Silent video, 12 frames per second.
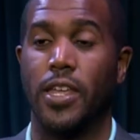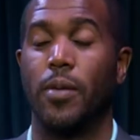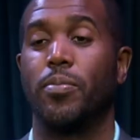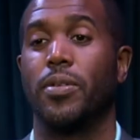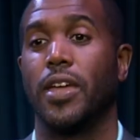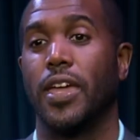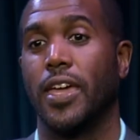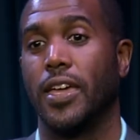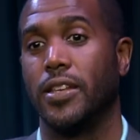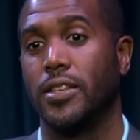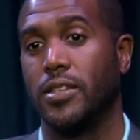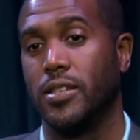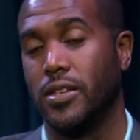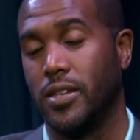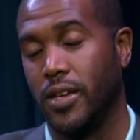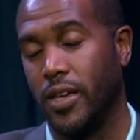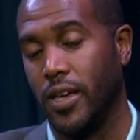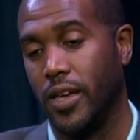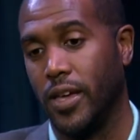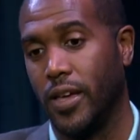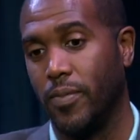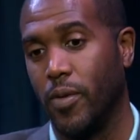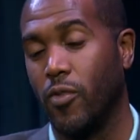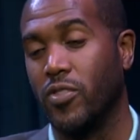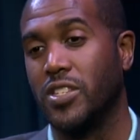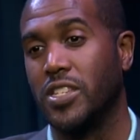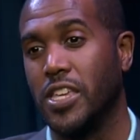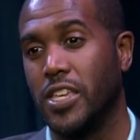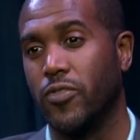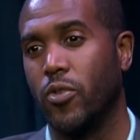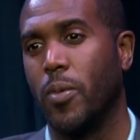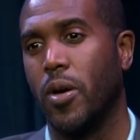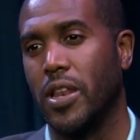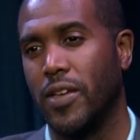Ended up playing overseas for